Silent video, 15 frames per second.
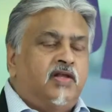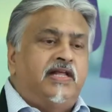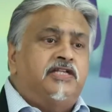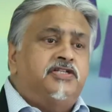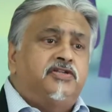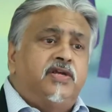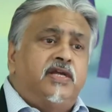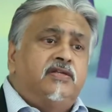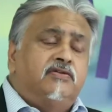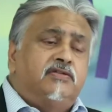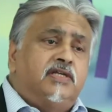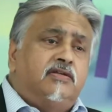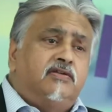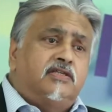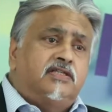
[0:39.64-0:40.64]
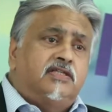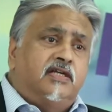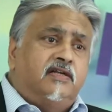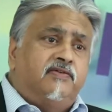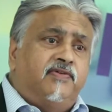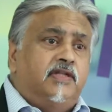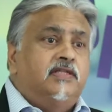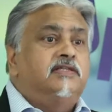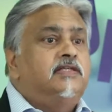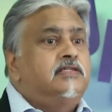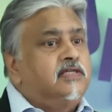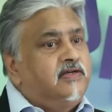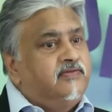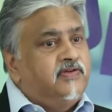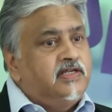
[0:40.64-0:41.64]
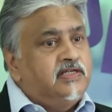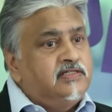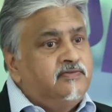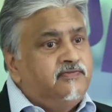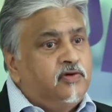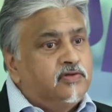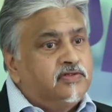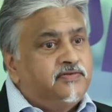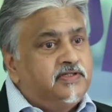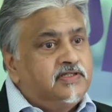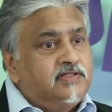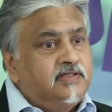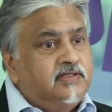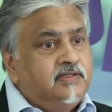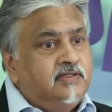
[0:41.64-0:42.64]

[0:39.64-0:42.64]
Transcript: That's strange. You said you're certified. This is a certification course for this?